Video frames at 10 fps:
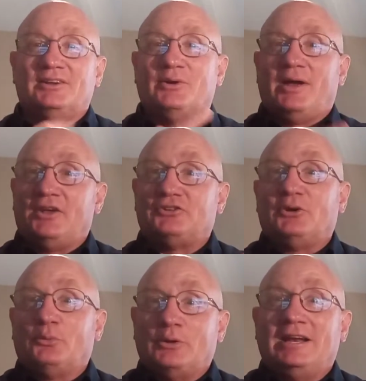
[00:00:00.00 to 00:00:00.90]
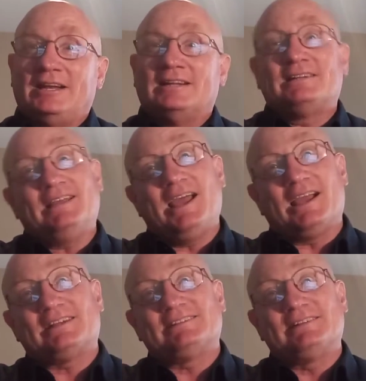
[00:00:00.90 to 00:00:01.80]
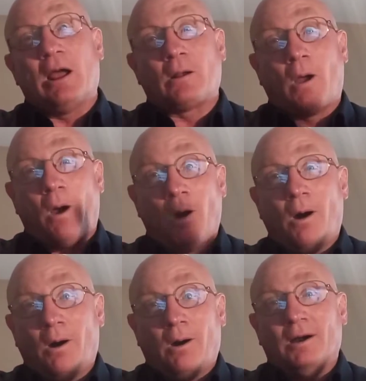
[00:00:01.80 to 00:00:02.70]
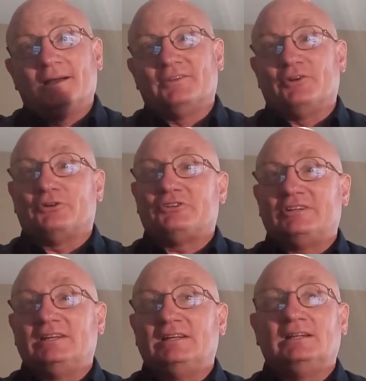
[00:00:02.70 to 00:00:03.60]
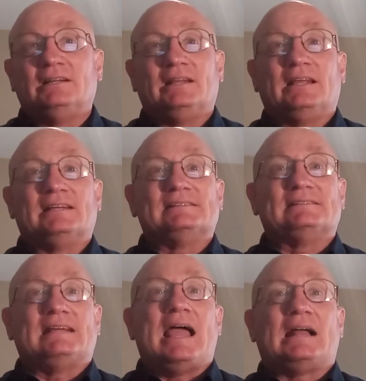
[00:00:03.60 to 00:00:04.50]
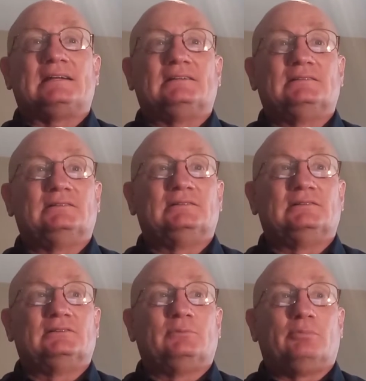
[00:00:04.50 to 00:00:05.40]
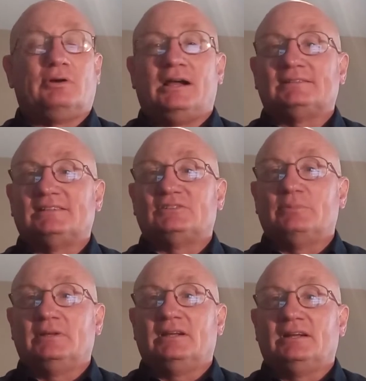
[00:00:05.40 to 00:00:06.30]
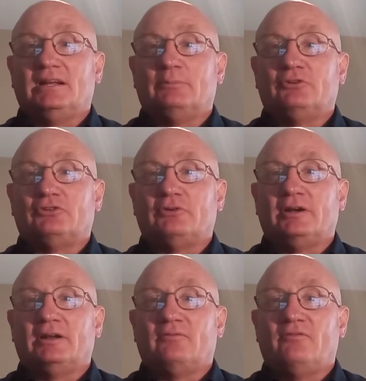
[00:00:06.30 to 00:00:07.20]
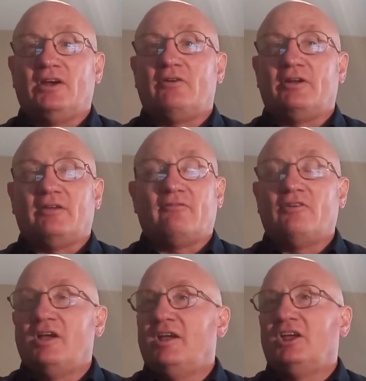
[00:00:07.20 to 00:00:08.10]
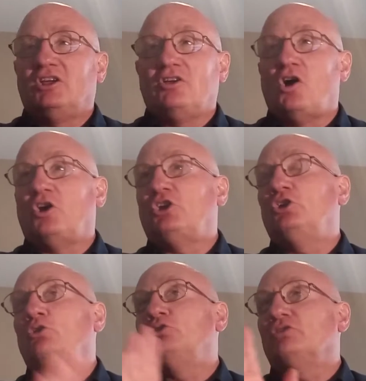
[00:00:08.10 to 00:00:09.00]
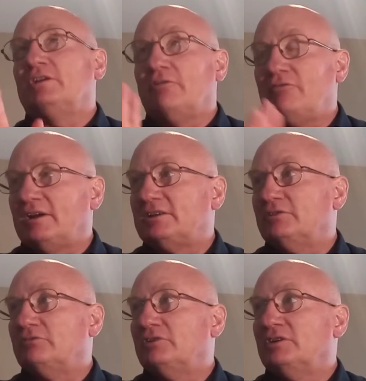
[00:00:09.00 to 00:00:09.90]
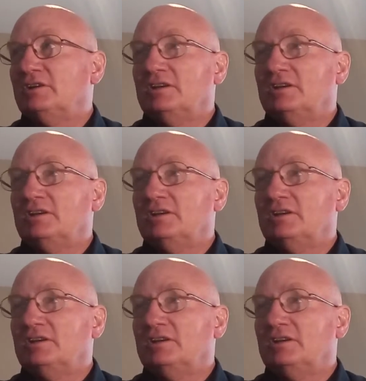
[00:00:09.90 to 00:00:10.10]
you know, as they're reading the text, they're seeing the exact process being demonstrated. Very hugely effective